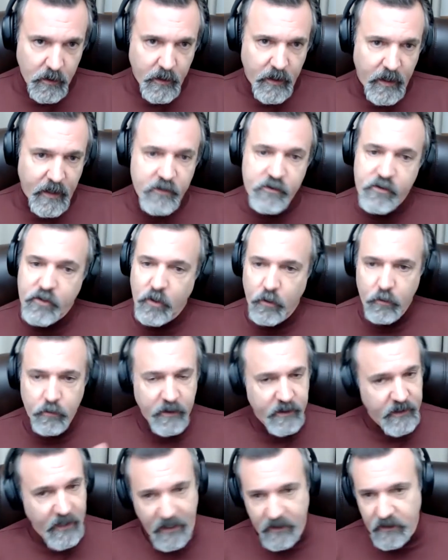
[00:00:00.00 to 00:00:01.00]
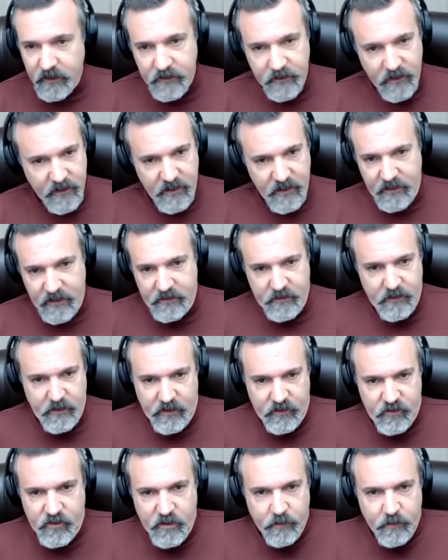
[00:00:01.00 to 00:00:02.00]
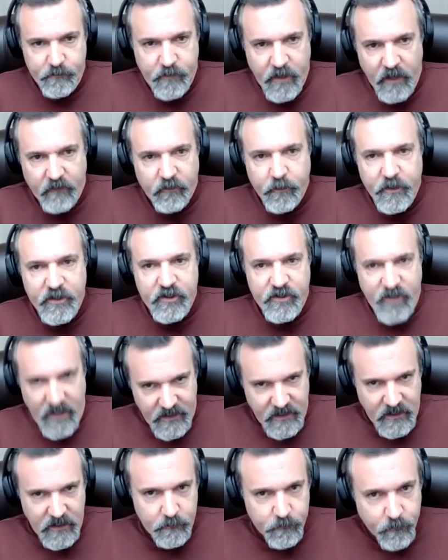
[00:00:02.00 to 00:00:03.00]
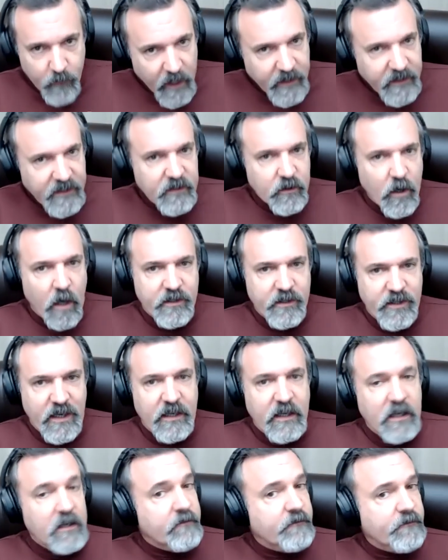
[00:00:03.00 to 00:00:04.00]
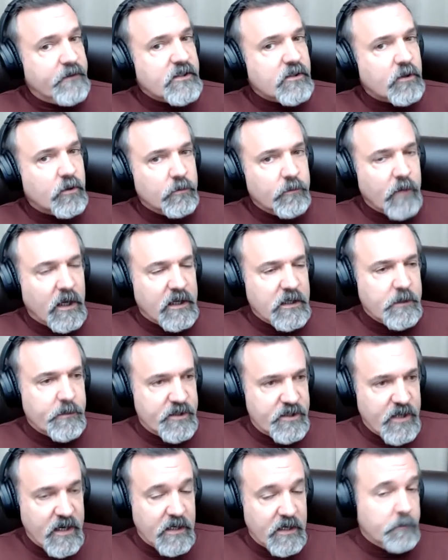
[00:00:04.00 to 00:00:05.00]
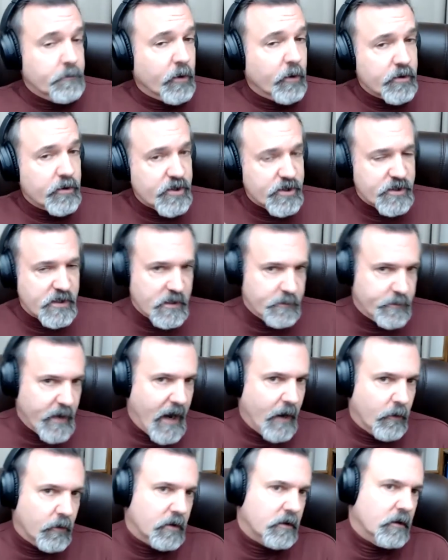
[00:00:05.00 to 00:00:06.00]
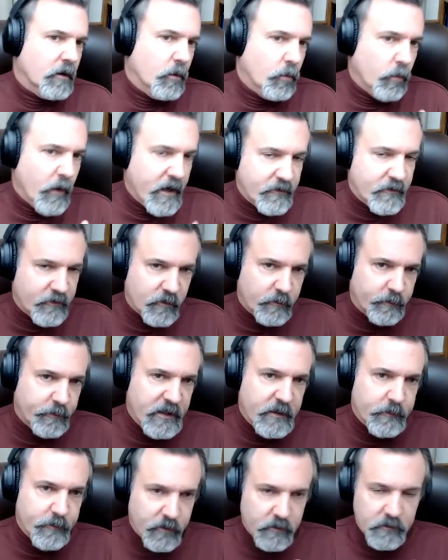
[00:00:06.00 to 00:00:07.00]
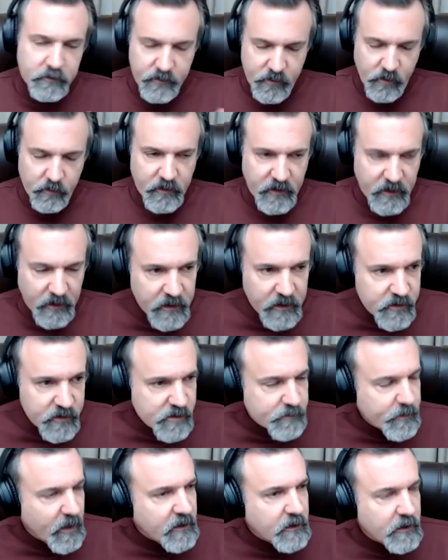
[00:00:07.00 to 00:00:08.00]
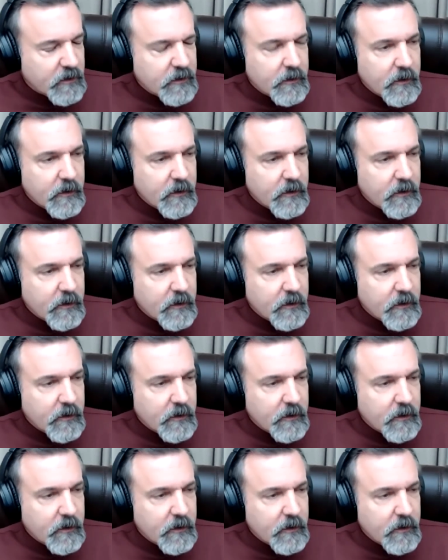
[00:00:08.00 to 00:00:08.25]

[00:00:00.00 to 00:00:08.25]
And so again, it's the government taking money, not taking physical money, but taking purchasing power away from people so that it can spend it.